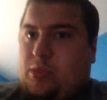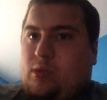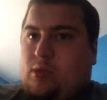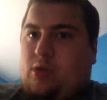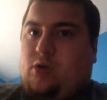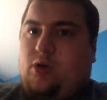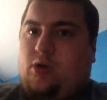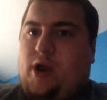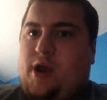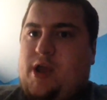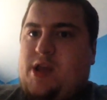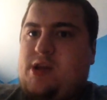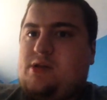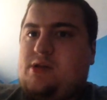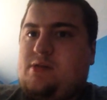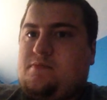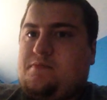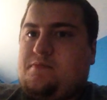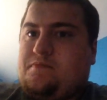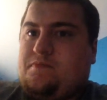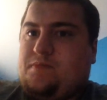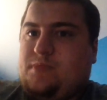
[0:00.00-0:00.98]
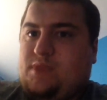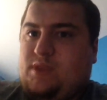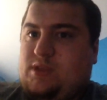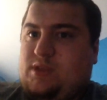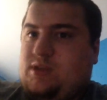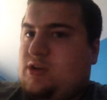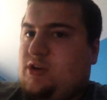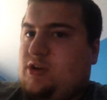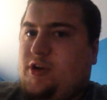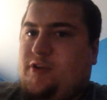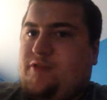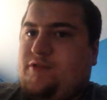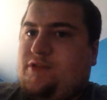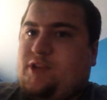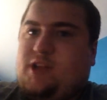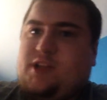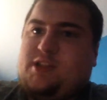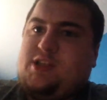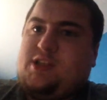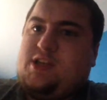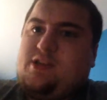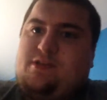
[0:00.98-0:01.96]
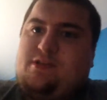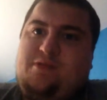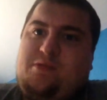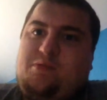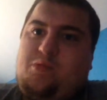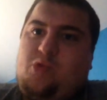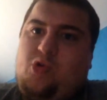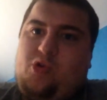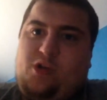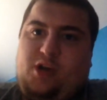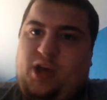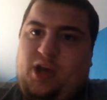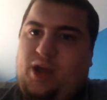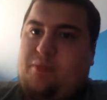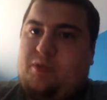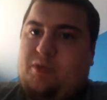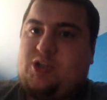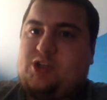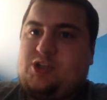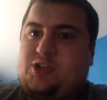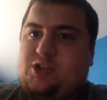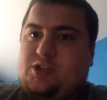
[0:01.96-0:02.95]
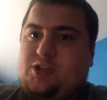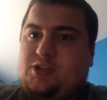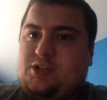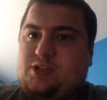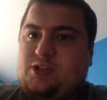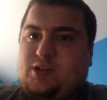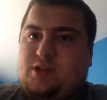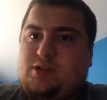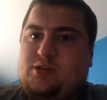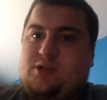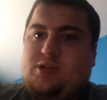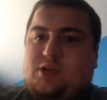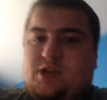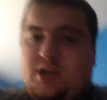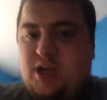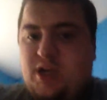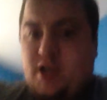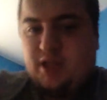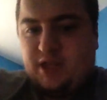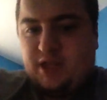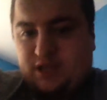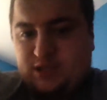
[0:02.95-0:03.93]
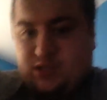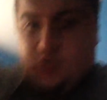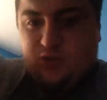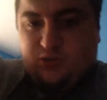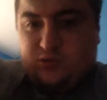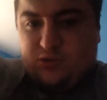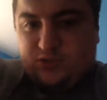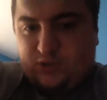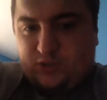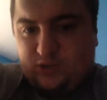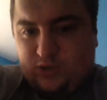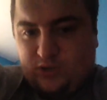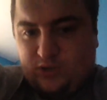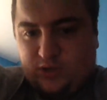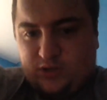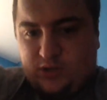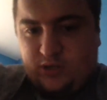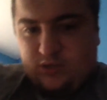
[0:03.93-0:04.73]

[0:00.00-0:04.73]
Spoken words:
Crane, and you're inflicting even more damage. So, that's always good.